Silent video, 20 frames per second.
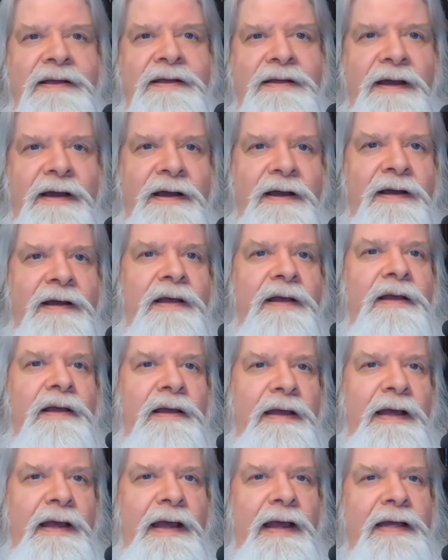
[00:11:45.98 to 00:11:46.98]
Yeah.
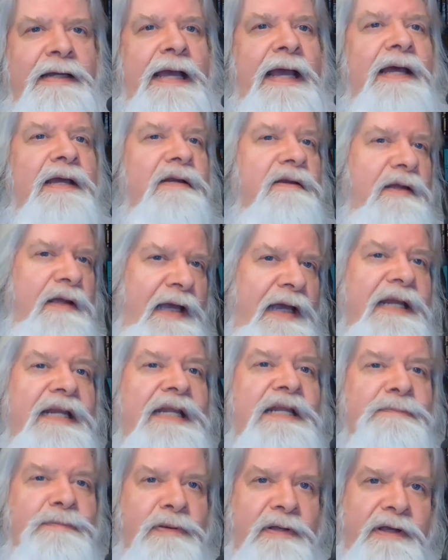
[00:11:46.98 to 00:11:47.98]
And
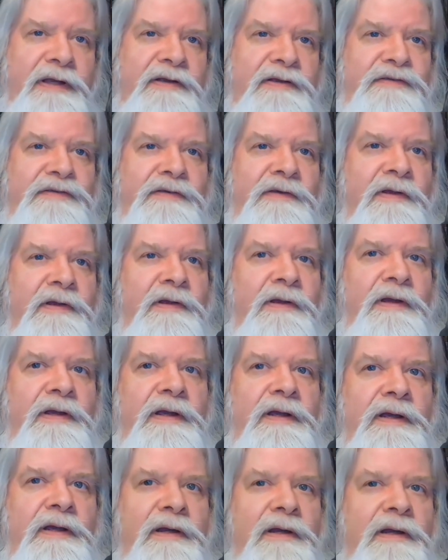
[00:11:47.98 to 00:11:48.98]
any place
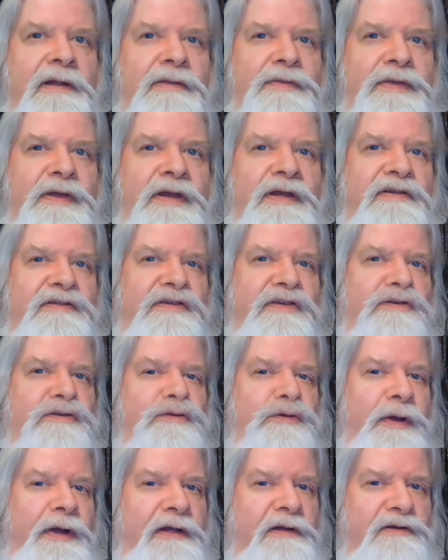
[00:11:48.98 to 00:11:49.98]
that is a
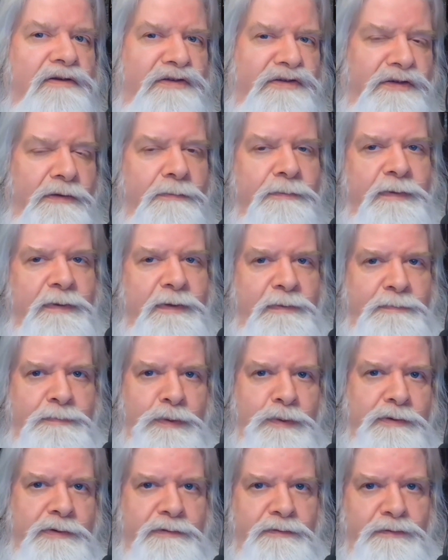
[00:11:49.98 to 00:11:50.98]
transshipment
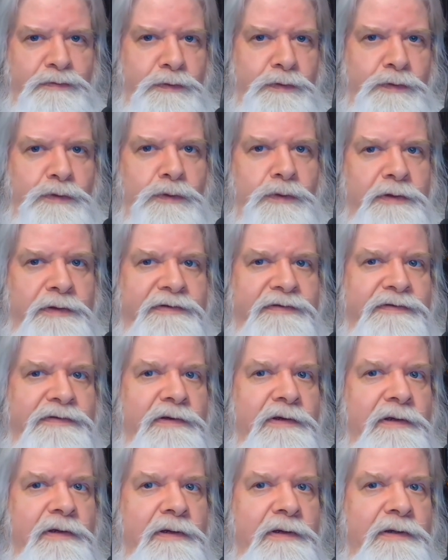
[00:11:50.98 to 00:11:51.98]
point for goods,
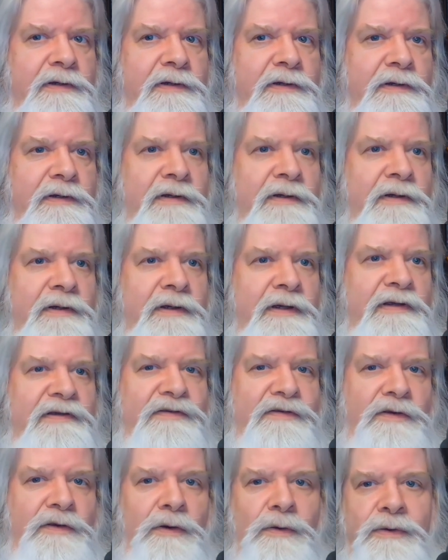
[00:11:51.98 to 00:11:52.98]

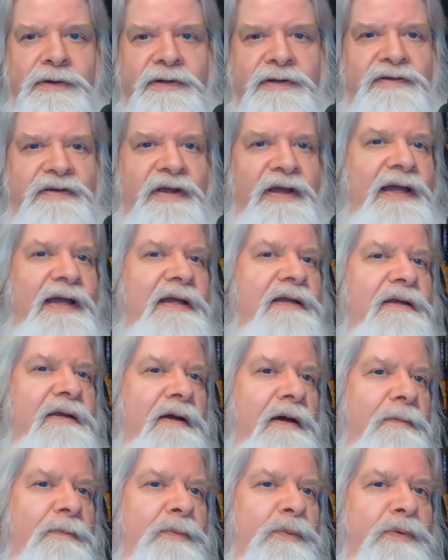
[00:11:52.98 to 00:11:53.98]
is going to end
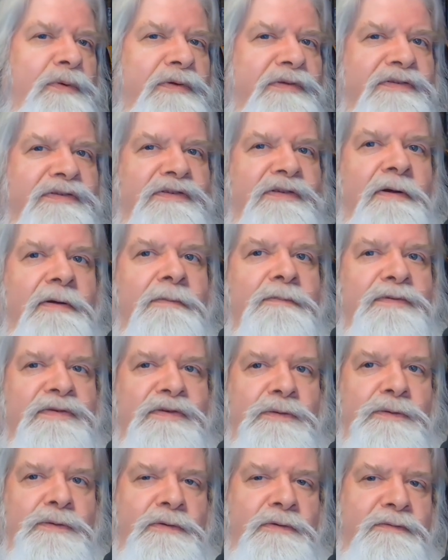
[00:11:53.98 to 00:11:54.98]
up with some
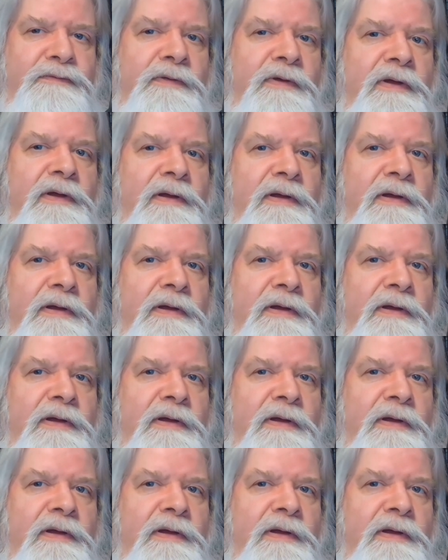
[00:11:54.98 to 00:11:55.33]
sort of